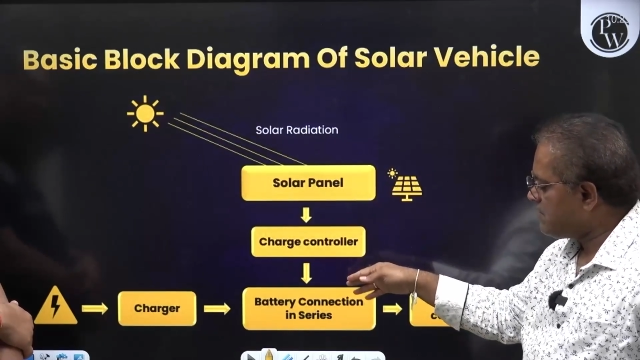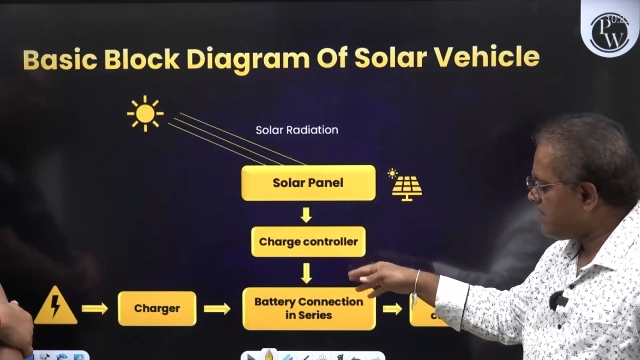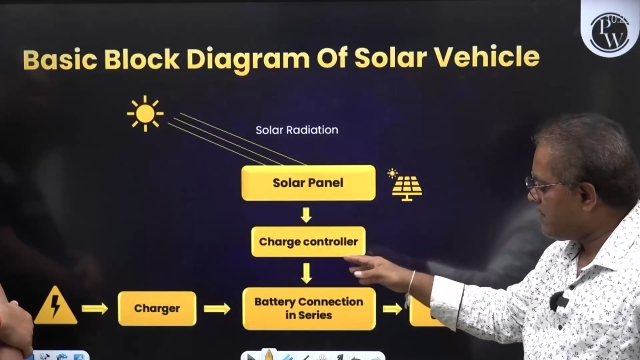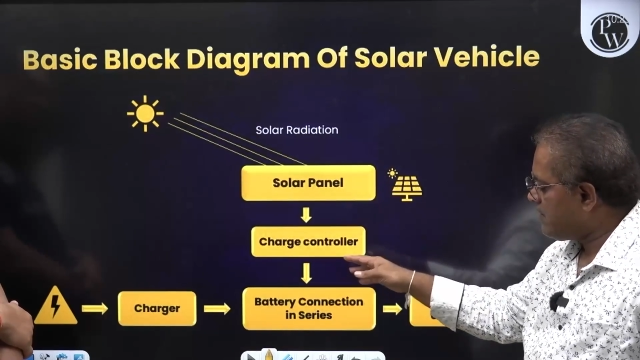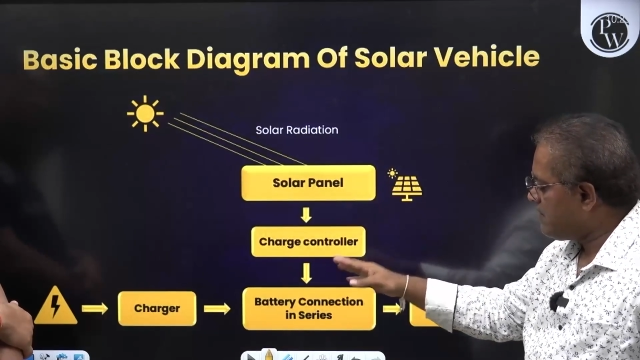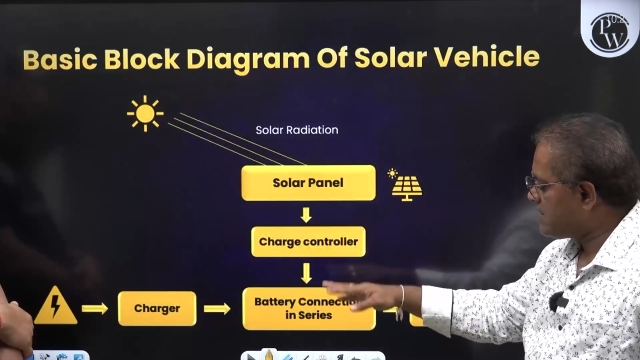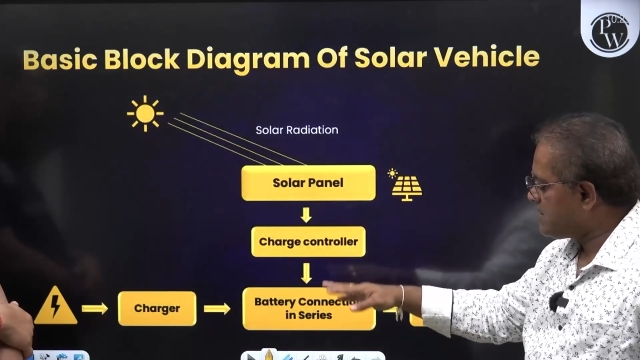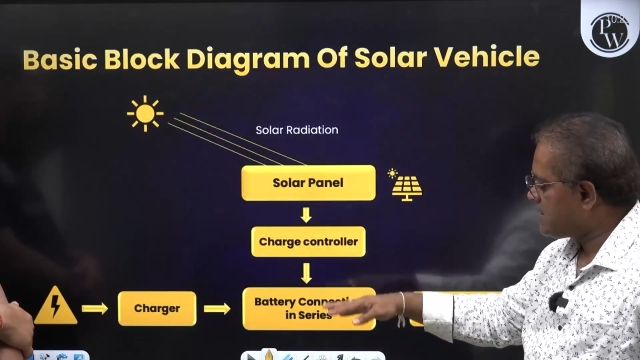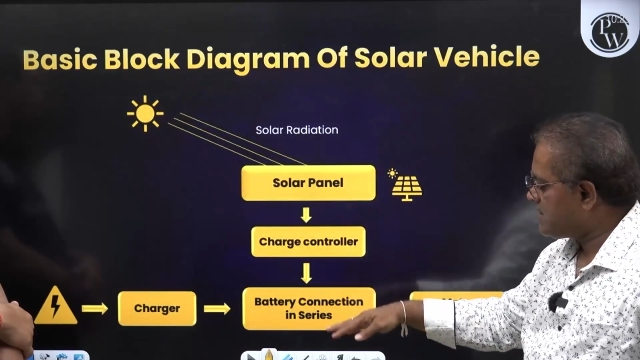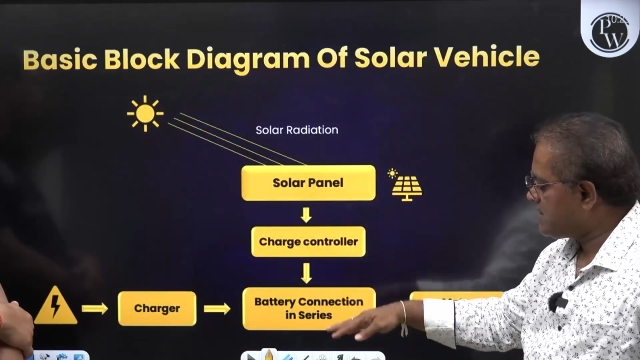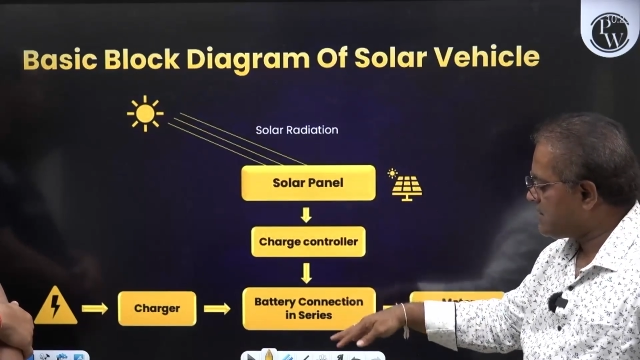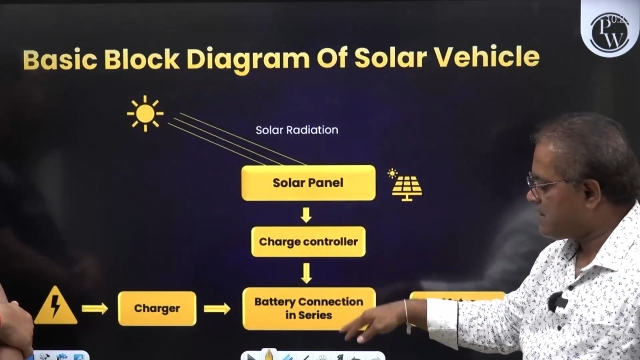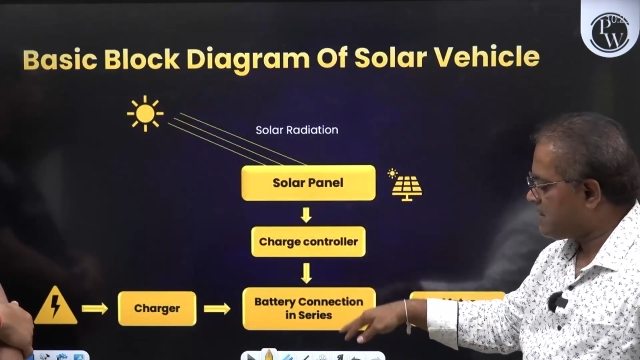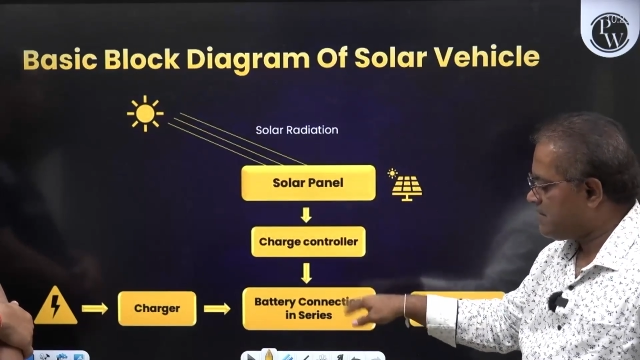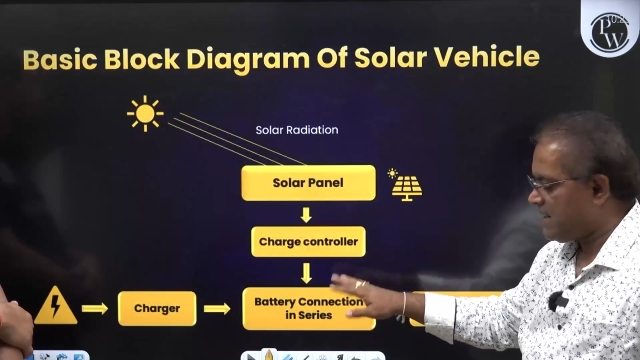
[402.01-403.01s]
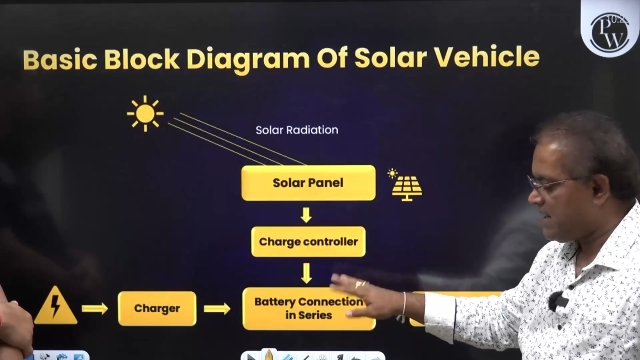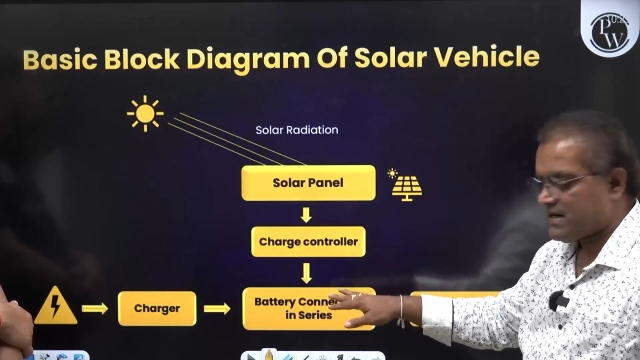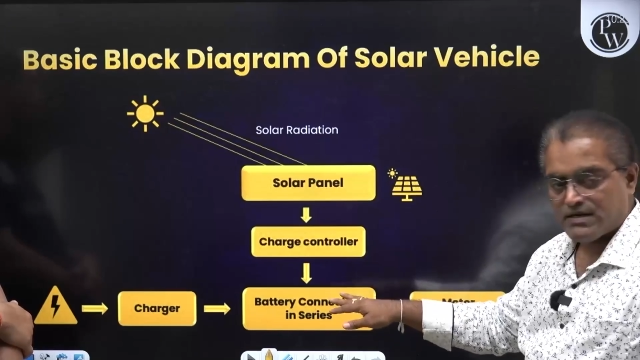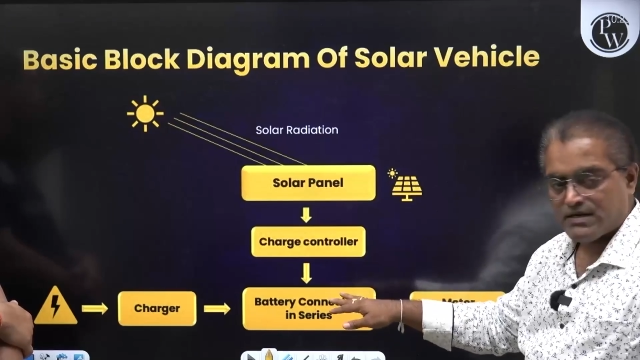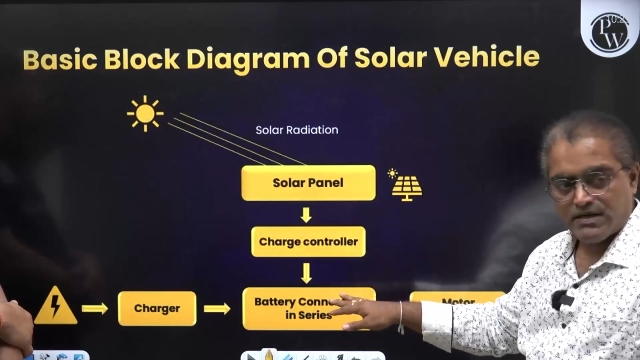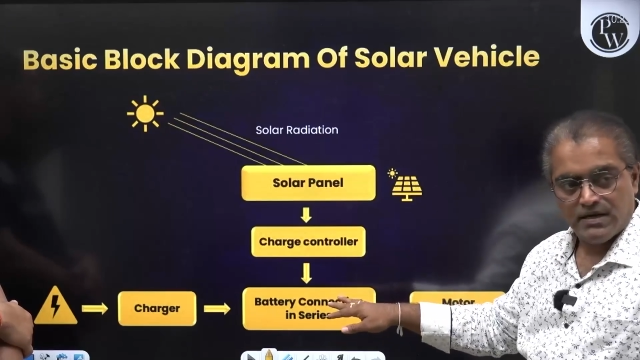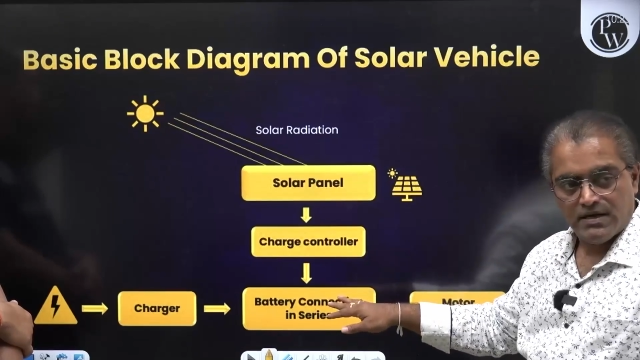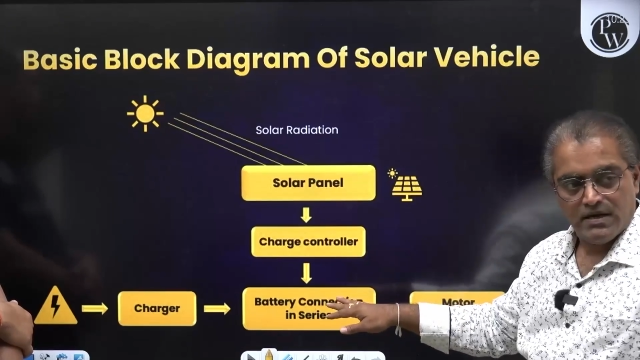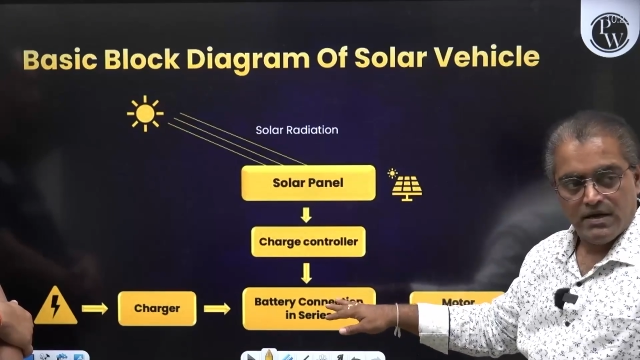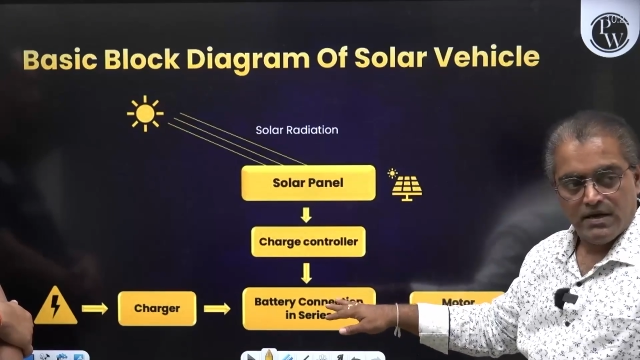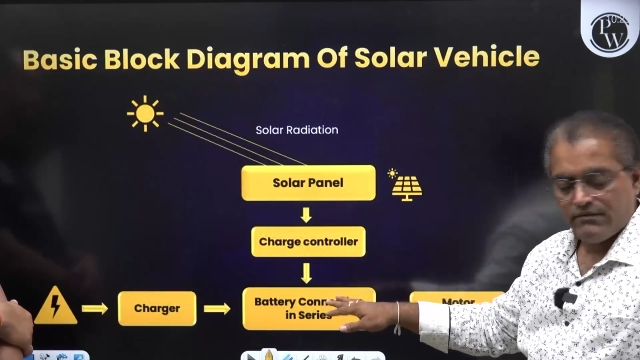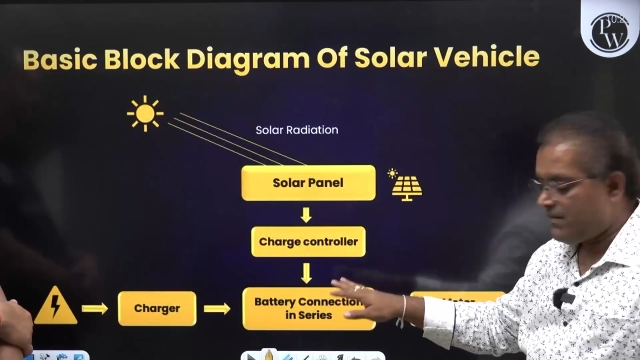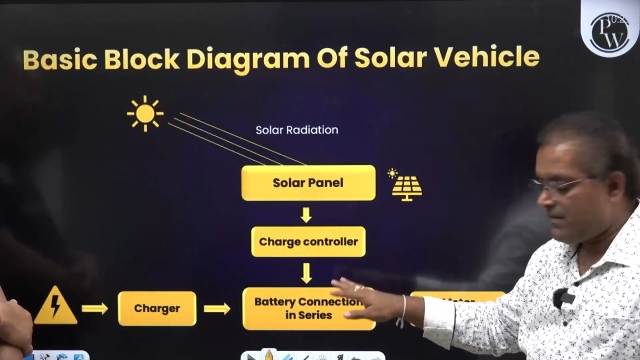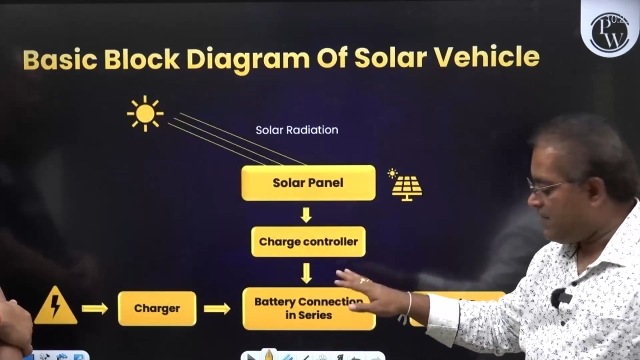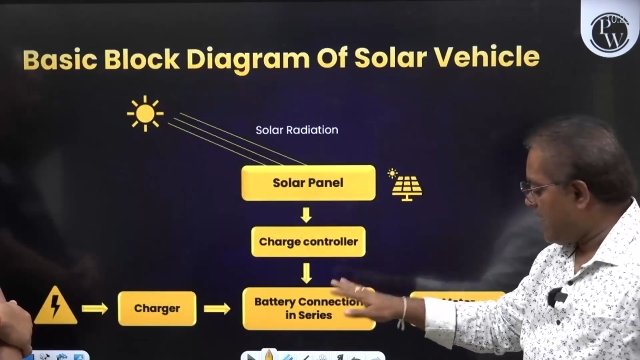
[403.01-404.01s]
we will be charging the battery,
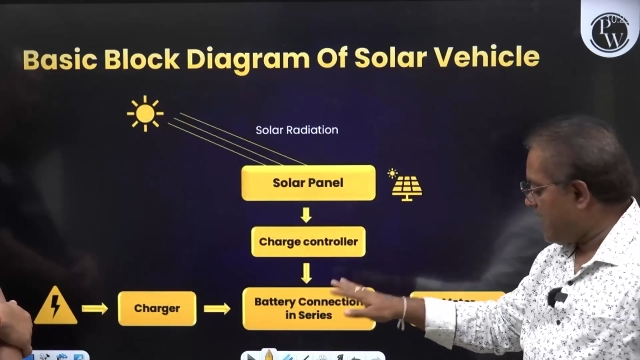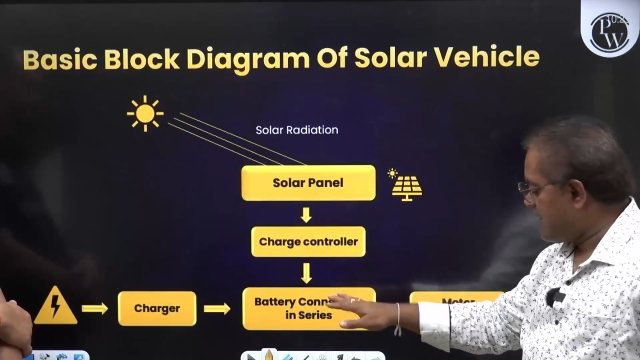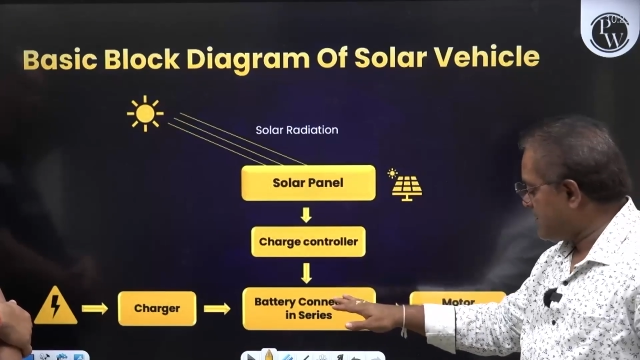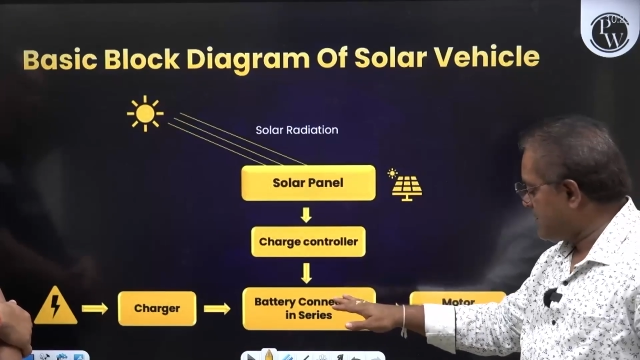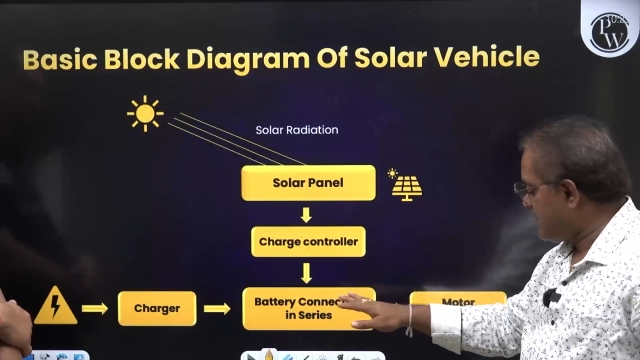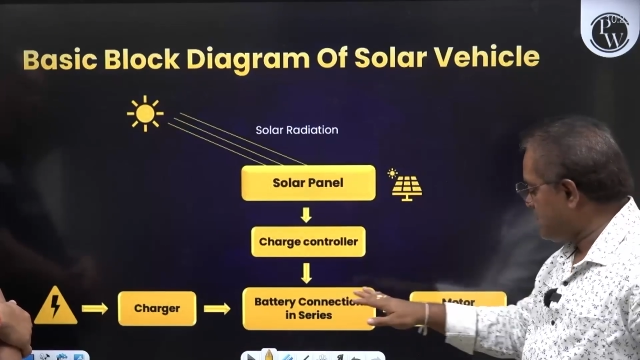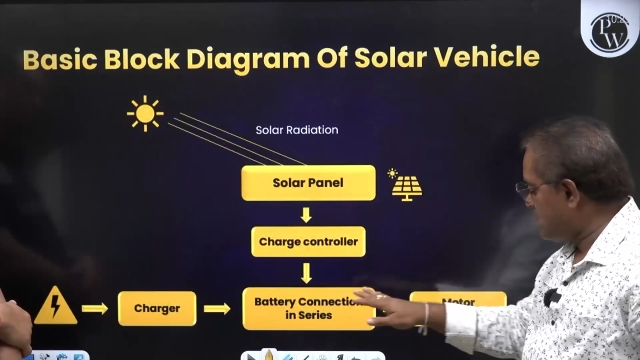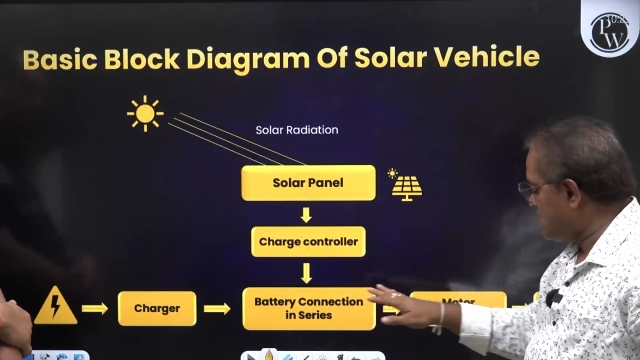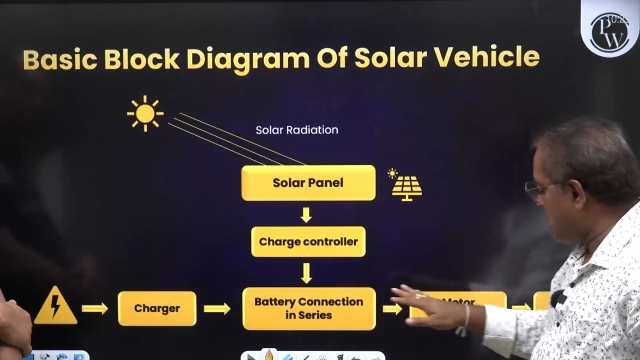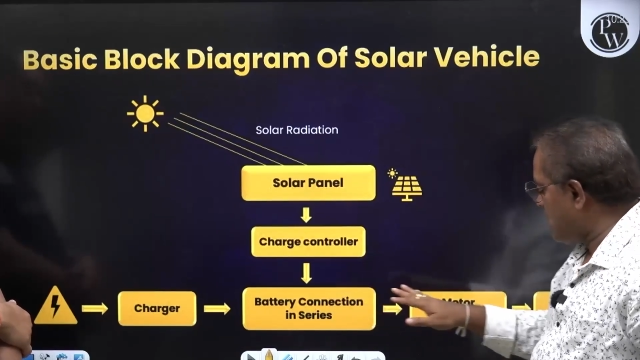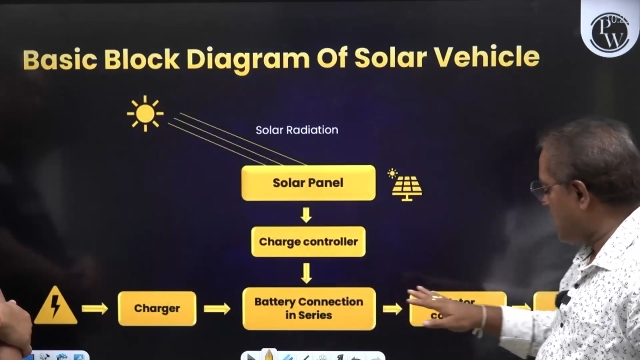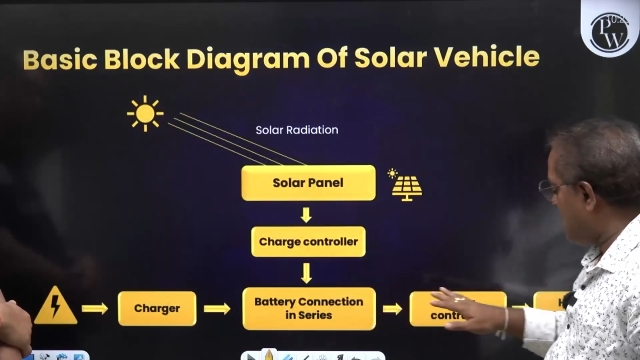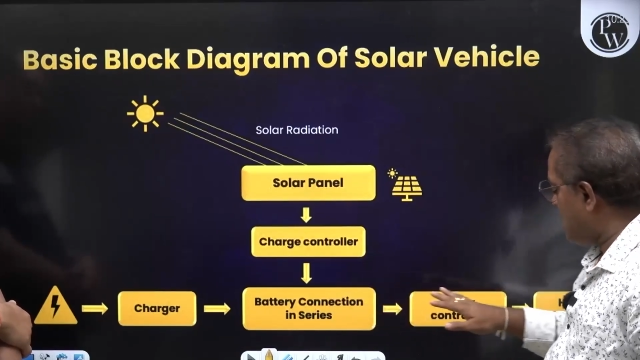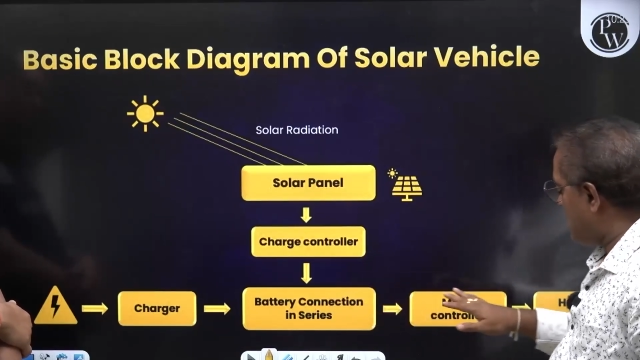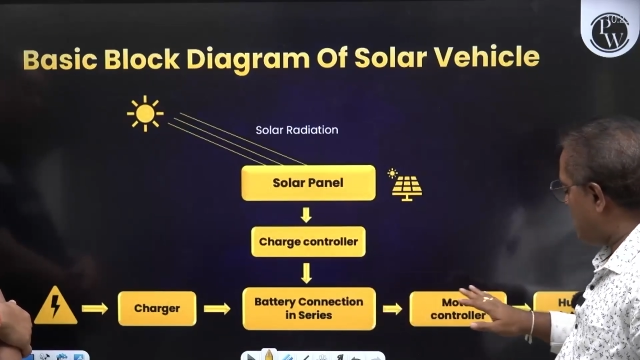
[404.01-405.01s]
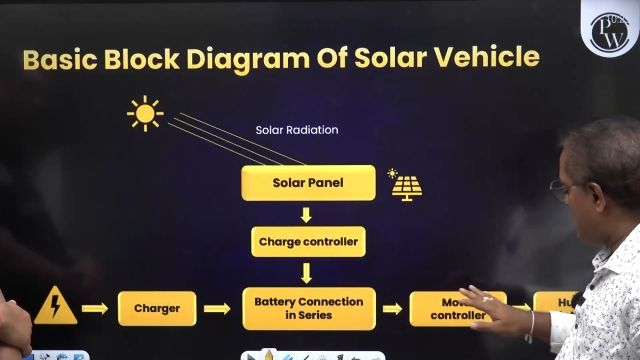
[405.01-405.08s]
from battery to the